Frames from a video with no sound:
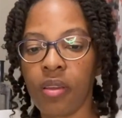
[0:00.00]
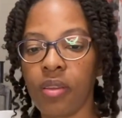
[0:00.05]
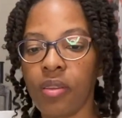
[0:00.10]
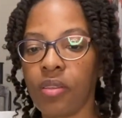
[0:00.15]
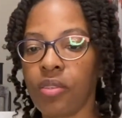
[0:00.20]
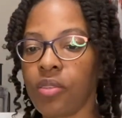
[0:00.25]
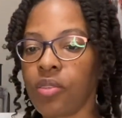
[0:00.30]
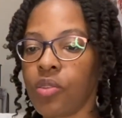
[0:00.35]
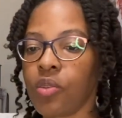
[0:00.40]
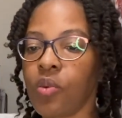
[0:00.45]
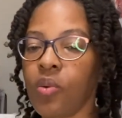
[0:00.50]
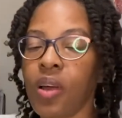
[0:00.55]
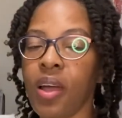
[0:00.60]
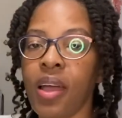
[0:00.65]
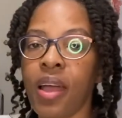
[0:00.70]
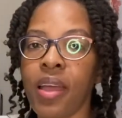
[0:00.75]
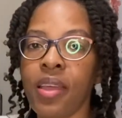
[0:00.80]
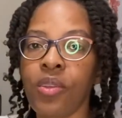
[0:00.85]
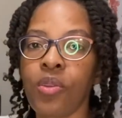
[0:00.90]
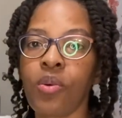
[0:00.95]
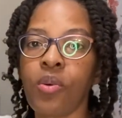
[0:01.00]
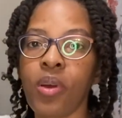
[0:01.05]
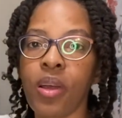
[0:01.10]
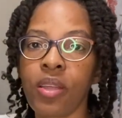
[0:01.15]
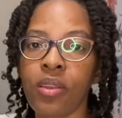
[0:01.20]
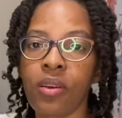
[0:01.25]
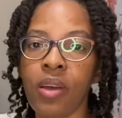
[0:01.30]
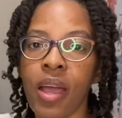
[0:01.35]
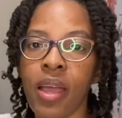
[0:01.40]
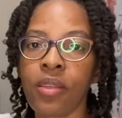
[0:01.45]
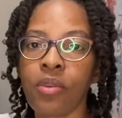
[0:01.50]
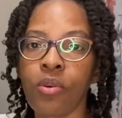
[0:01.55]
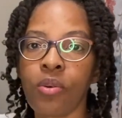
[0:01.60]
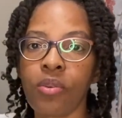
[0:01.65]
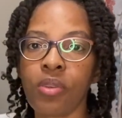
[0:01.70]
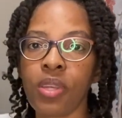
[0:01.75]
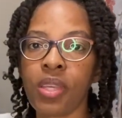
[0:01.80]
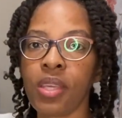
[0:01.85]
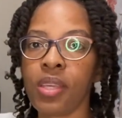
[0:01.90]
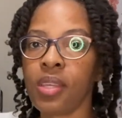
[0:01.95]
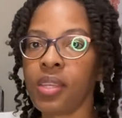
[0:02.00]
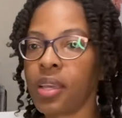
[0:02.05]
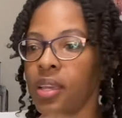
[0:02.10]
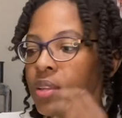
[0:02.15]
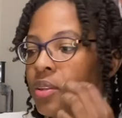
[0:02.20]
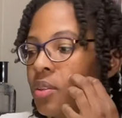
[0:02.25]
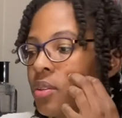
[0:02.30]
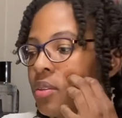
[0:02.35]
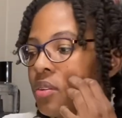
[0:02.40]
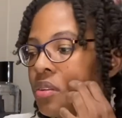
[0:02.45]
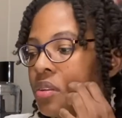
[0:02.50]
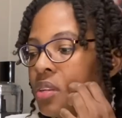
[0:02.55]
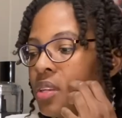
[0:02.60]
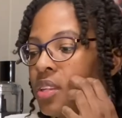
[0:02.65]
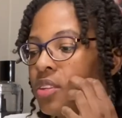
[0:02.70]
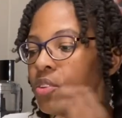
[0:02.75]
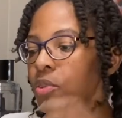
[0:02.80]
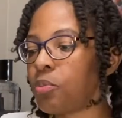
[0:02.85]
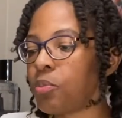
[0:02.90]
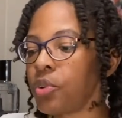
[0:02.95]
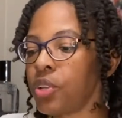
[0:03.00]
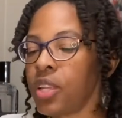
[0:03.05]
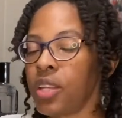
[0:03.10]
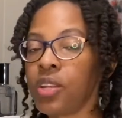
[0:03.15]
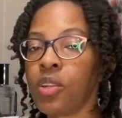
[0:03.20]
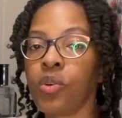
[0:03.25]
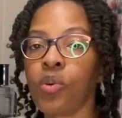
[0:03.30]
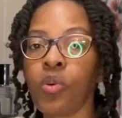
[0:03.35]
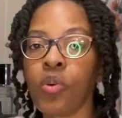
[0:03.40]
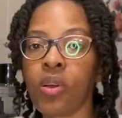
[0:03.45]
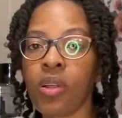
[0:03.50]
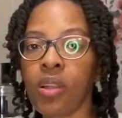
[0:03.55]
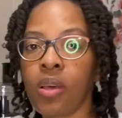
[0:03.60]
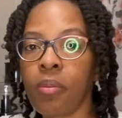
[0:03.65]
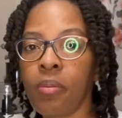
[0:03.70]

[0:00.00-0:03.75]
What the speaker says: So I know I don't need to put any oil on